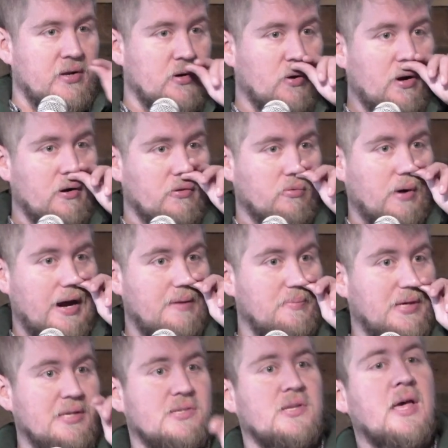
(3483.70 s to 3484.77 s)
new earth, right?
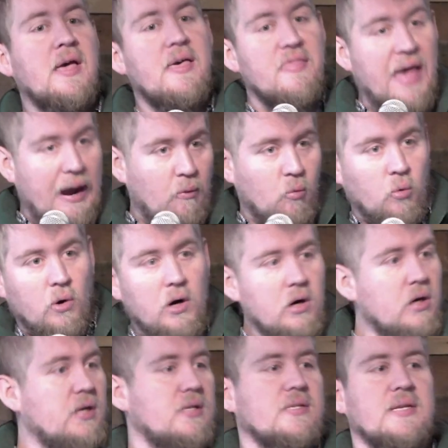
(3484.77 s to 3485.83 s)
Because that
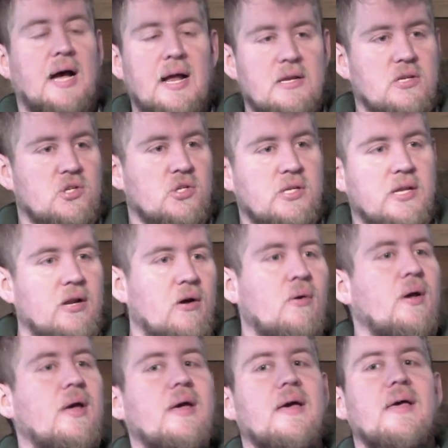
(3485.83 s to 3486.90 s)
work is not just, you know,
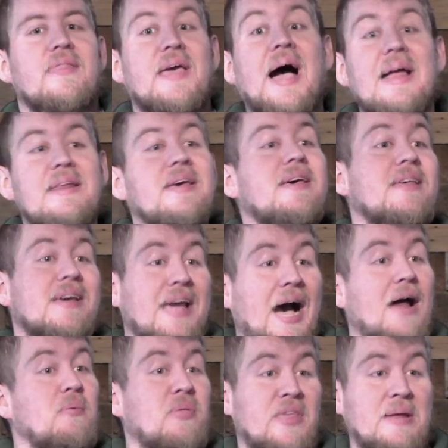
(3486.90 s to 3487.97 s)
the idea that
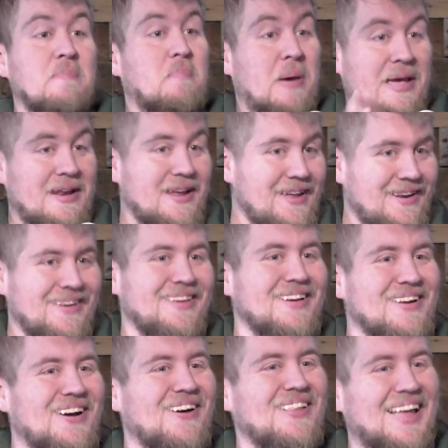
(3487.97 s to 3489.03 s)
God would invent it, you
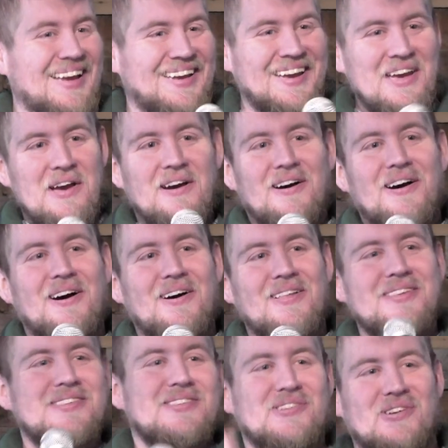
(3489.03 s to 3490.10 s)
know, like, oh,
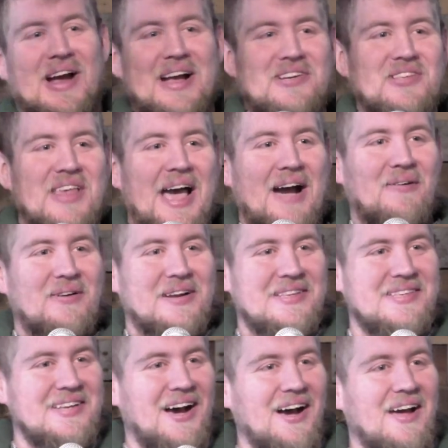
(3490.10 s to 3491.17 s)
let's trash that when
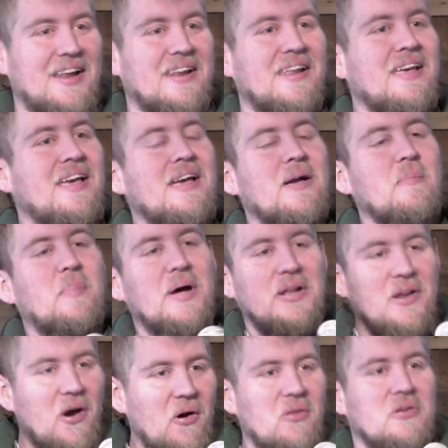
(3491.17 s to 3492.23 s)
it's done. But
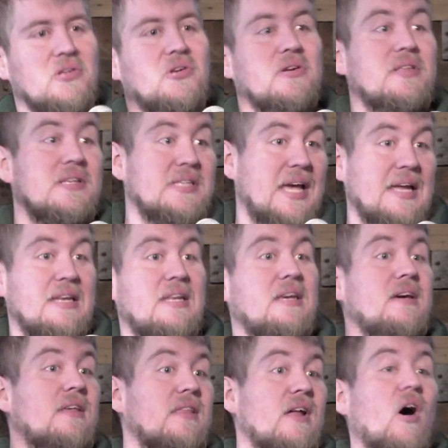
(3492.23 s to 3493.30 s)
no, there's sort of this
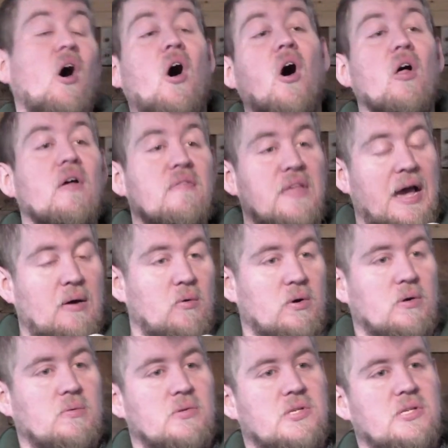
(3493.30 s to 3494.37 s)
idea that all of that
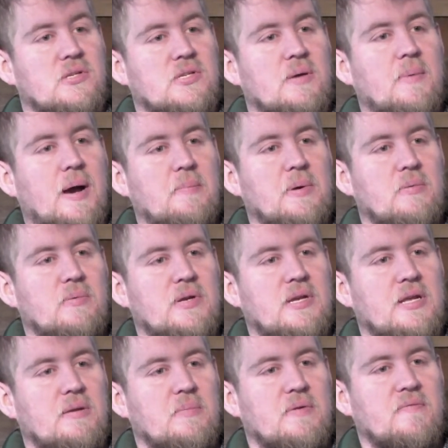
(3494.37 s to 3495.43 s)
work will still somehow be
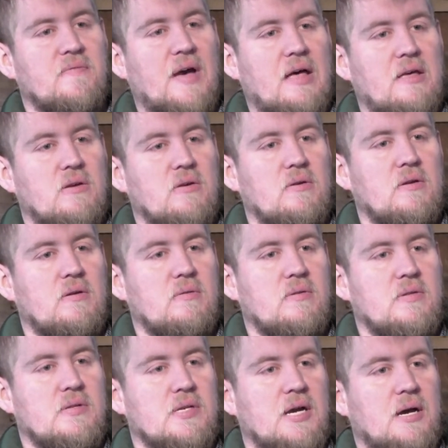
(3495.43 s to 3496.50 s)
redeemed and valued
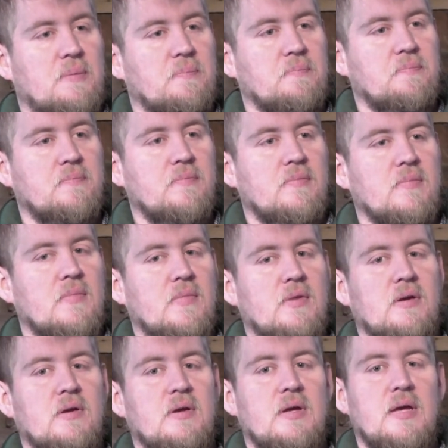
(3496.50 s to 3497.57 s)
to come.
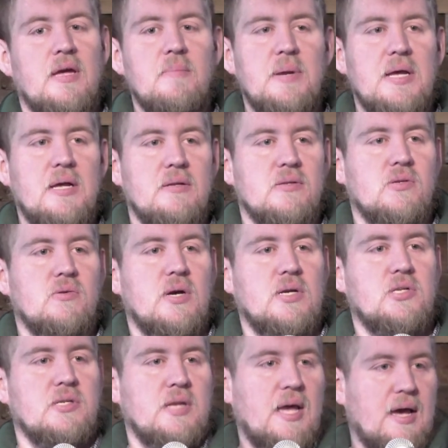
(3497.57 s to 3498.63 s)
Anybody else?
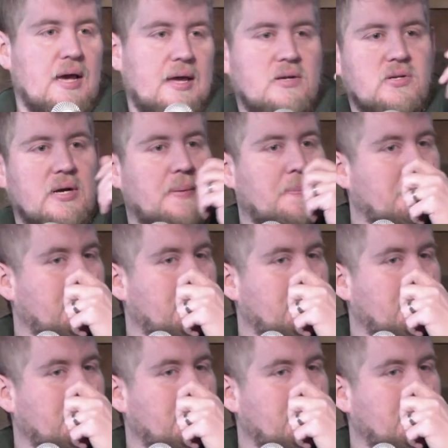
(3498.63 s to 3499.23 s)
Question? Yeah, Andrea.